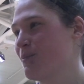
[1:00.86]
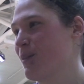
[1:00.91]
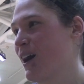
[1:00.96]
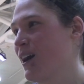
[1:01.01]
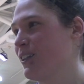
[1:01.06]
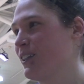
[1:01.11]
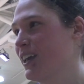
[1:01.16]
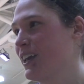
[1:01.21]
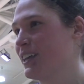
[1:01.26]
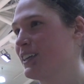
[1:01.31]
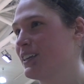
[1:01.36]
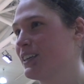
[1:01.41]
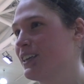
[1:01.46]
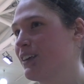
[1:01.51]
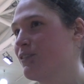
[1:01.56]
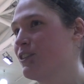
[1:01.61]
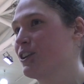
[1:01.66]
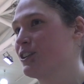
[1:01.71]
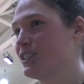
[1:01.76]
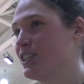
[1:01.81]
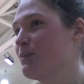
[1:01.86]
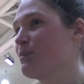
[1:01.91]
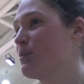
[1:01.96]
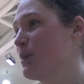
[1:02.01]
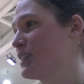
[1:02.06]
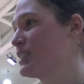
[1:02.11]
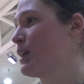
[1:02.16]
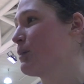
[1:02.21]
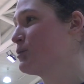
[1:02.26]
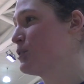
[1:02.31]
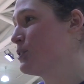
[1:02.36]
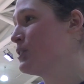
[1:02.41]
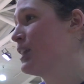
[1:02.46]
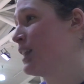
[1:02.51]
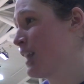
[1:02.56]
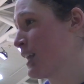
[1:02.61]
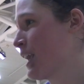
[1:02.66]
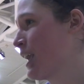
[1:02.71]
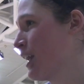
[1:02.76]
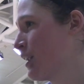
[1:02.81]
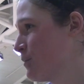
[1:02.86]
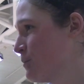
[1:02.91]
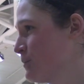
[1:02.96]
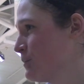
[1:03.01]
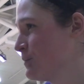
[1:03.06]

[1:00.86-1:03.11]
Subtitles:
about like giving your team the best opportunity that they can.